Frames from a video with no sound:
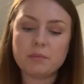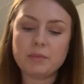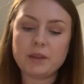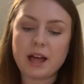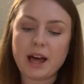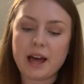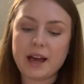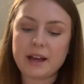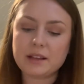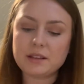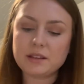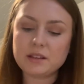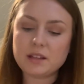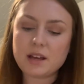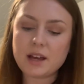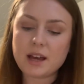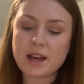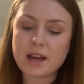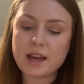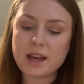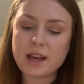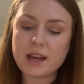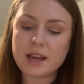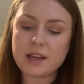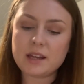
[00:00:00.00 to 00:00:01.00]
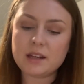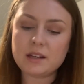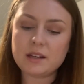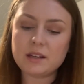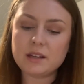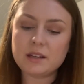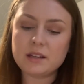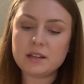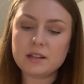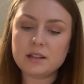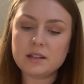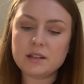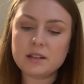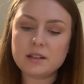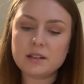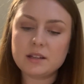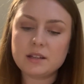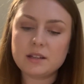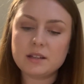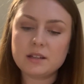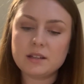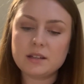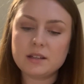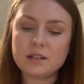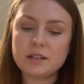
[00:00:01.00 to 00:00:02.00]
black line.
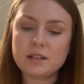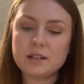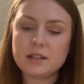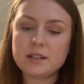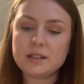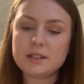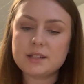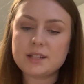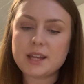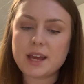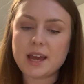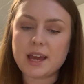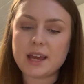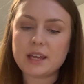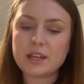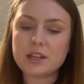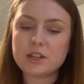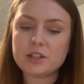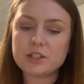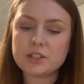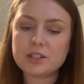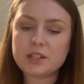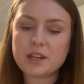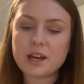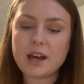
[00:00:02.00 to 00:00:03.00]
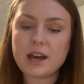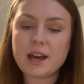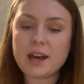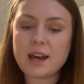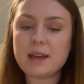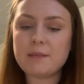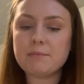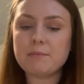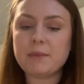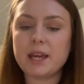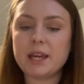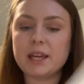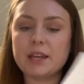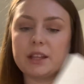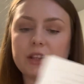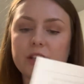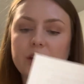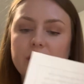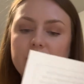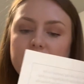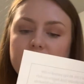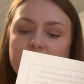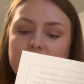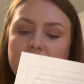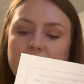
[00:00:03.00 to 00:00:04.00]
Take your time, make it
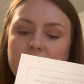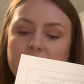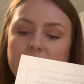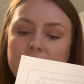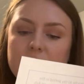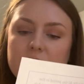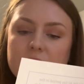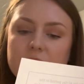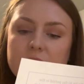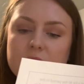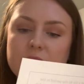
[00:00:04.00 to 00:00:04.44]
look good.